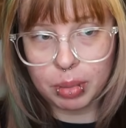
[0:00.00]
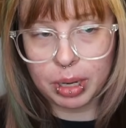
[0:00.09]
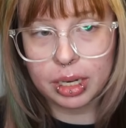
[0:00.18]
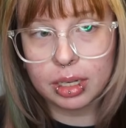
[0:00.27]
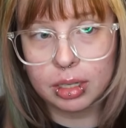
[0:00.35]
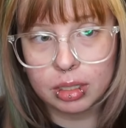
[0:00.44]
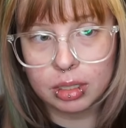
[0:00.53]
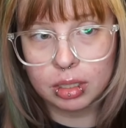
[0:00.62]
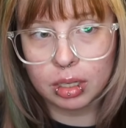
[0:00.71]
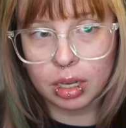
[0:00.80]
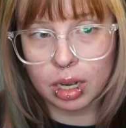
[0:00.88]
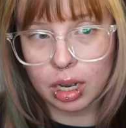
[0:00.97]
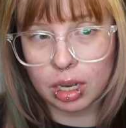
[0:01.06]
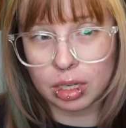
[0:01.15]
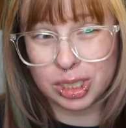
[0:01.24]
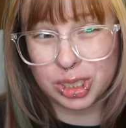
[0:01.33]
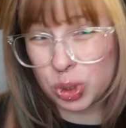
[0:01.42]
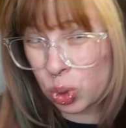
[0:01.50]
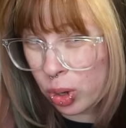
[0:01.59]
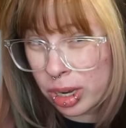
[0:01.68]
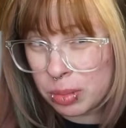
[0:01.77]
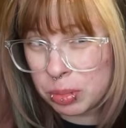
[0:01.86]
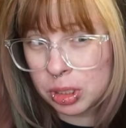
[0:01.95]
black
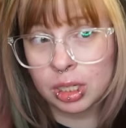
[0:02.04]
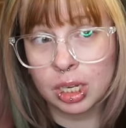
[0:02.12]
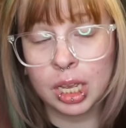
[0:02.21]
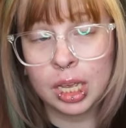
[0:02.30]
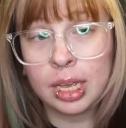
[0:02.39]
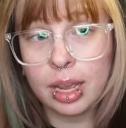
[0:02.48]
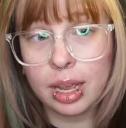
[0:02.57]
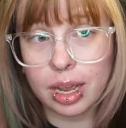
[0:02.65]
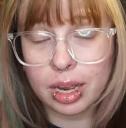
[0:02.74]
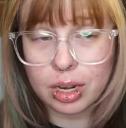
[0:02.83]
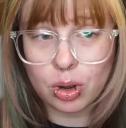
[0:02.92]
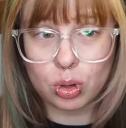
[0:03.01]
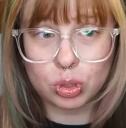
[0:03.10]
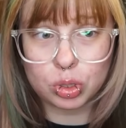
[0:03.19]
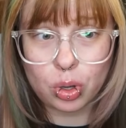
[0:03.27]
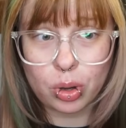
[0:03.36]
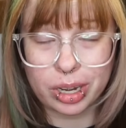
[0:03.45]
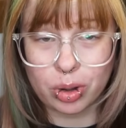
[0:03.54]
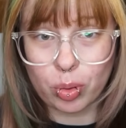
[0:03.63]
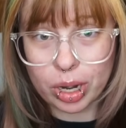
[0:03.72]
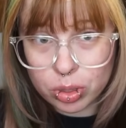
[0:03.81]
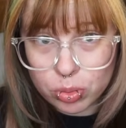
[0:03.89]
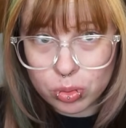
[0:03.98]
stripes and also
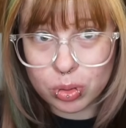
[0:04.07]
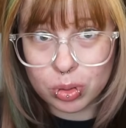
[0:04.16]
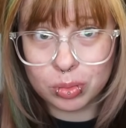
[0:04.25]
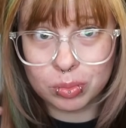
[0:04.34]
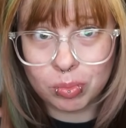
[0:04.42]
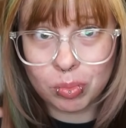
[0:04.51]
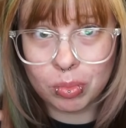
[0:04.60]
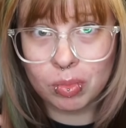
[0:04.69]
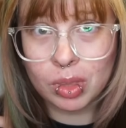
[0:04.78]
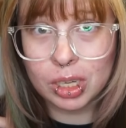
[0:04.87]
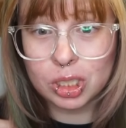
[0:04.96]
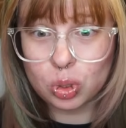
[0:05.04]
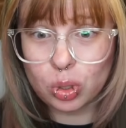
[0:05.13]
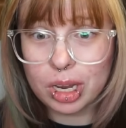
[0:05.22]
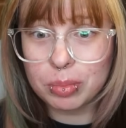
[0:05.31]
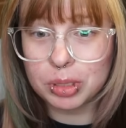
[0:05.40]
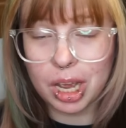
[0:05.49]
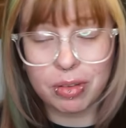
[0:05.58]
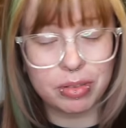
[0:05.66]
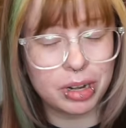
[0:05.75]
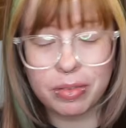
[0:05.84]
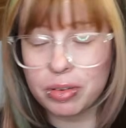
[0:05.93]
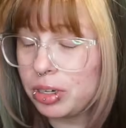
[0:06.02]
raccoon stripes. I've
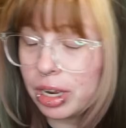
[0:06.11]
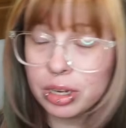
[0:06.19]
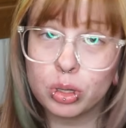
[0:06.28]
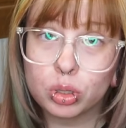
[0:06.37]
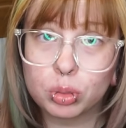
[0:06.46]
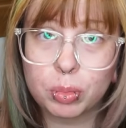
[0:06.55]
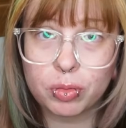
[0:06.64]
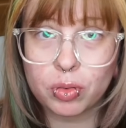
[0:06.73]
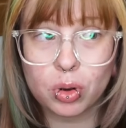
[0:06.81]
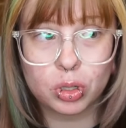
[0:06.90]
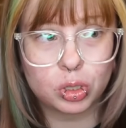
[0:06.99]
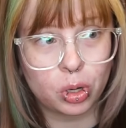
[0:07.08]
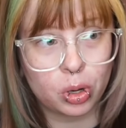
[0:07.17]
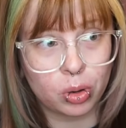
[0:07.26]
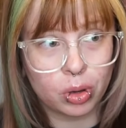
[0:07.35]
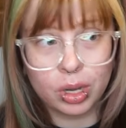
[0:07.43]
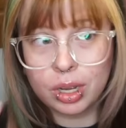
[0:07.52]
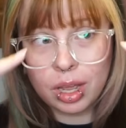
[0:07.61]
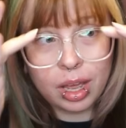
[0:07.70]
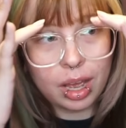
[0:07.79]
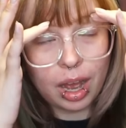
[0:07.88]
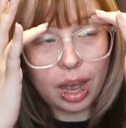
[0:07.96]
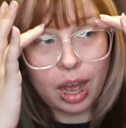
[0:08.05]
never done those before, so
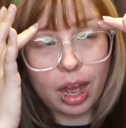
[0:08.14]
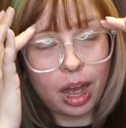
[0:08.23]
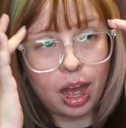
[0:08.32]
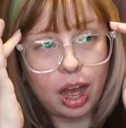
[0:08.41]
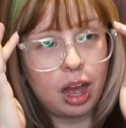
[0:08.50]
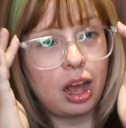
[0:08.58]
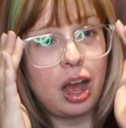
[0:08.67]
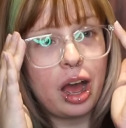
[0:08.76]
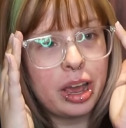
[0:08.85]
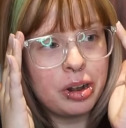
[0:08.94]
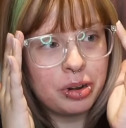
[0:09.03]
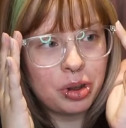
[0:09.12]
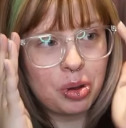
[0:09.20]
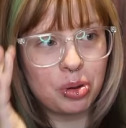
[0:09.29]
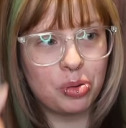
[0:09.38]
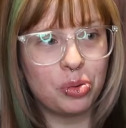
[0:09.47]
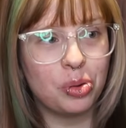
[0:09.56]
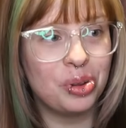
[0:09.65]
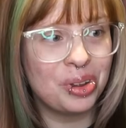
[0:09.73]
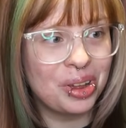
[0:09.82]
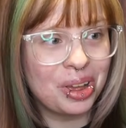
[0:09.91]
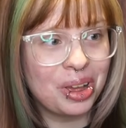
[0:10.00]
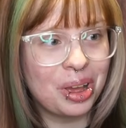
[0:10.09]
I know
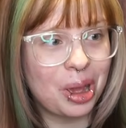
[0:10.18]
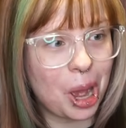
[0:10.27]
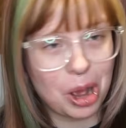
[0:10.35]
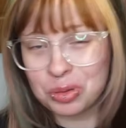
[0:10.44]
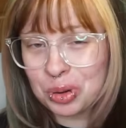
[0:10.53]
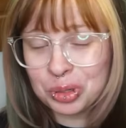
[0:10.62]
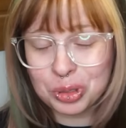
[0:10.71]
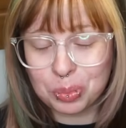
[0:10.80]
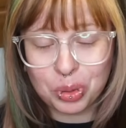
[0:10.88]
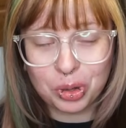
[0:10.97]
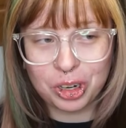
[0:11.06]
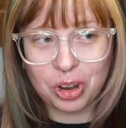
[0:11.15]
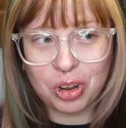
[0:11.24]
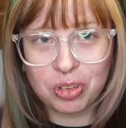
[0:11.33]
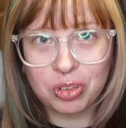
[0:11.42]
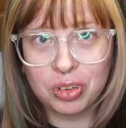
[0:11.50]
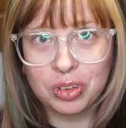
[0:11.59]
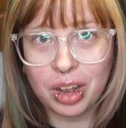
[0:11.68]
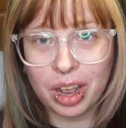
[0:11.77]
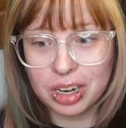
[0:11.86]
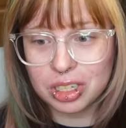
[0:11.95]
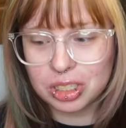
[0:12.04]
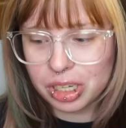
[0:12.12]
how I'm going to pull it off,
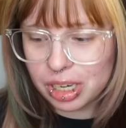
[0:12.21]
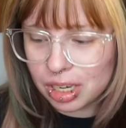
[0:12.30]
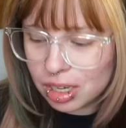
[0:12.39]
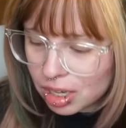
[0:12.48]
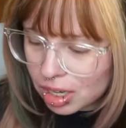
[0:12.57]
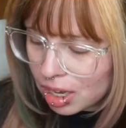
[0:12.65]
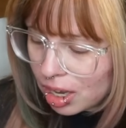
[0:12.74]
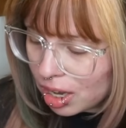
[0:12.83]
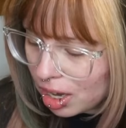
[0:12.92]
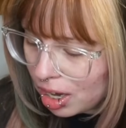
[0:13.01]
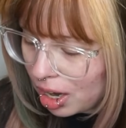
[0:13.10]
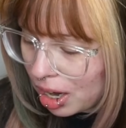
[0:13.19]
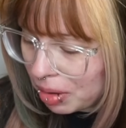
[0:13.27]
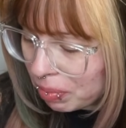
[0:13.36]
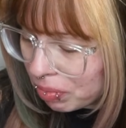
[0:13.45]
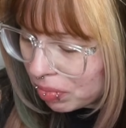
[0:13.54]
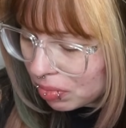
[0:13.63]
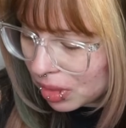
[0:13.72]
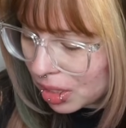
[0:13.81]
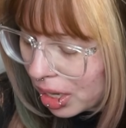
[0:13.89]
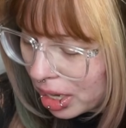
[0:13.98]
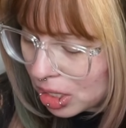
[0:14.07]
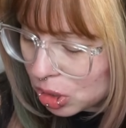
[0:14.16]
honestly. And
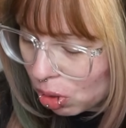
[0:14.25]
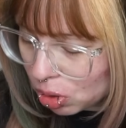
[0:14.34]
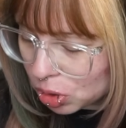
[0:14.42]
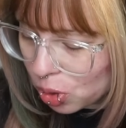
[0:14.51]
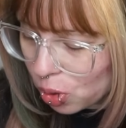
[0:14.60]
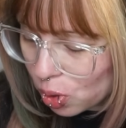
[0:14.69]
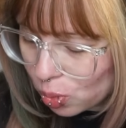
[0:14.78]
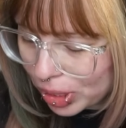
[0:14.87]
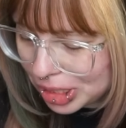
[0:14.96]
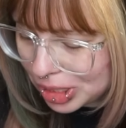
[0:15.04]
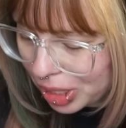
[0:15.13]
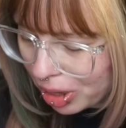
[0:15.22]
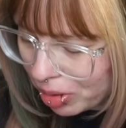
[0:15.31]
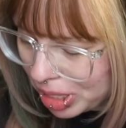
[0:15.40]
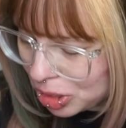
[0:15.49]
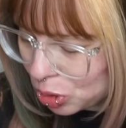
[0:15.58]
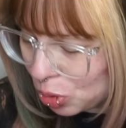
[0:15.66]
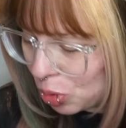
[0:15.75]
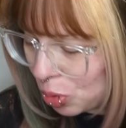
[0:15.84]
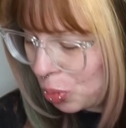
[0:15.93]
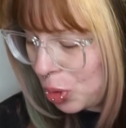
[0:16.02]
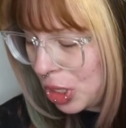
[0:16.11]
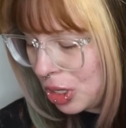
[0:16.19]
it's also quite scary
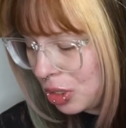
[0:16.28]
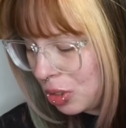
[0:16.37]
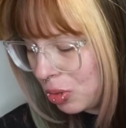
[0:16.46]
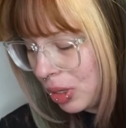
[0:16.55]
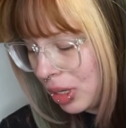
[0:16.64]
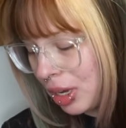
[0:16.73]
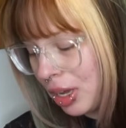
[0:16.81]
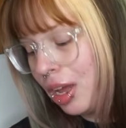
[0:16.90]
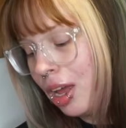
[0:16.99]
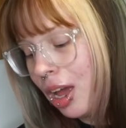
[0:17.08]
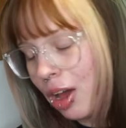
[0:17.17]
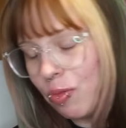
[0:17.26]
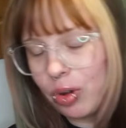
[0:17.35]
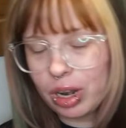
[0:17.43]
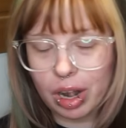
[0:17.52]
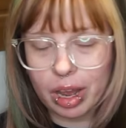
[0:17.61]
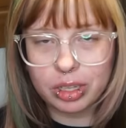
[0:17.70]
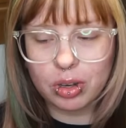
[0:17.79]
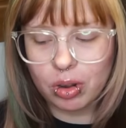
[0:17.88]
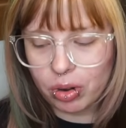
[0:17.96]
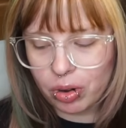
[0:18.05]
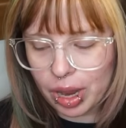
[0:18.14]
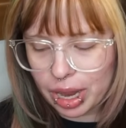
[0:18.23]
to be doing a very light
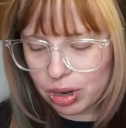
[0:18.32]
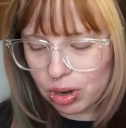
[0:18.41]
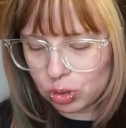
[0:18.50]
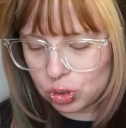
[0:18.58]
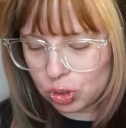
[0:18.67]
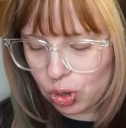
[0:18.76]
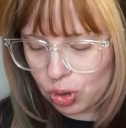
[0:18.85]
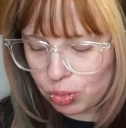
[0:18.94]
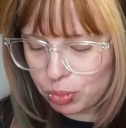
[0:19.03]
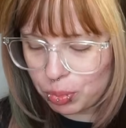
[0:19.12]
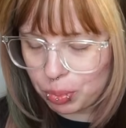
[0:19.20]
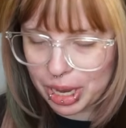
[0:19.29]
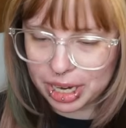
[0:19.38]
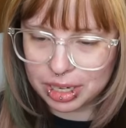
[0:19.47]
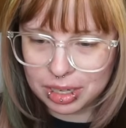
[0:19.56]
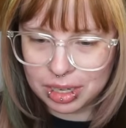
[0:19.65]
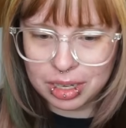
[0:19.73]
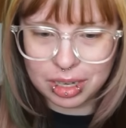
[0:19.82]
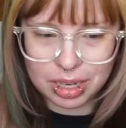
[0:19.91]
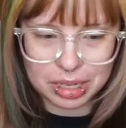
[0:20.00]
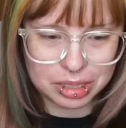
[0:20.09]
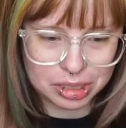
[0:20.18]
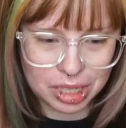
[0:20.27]
color and also black
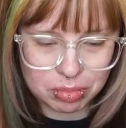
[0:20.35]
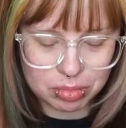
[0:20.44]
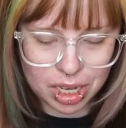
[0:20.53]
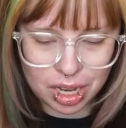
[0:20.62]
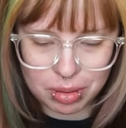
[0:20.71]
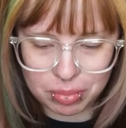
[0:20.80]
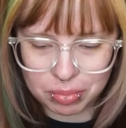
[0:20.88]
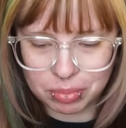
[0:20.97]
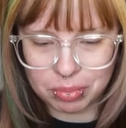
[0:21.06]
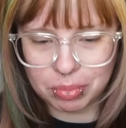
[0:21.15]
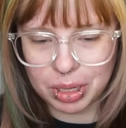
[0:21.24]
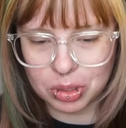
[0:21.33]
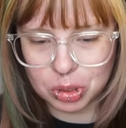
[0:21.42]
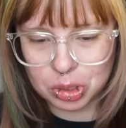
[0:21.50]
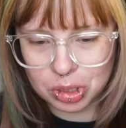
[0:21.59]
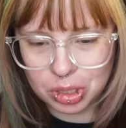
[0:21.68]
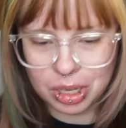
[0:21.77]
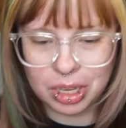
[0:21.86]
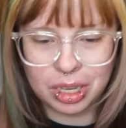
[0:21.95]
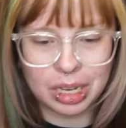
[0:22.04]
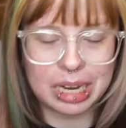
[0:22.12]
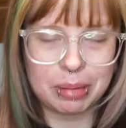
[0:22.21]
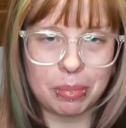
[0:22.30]
at the same time, because
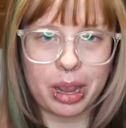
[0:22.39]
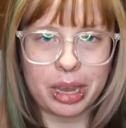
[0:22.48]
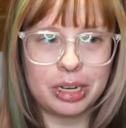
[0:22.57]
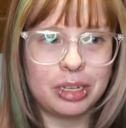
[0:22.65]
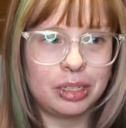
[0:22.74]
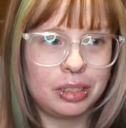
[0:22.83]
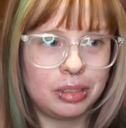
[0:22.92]
it might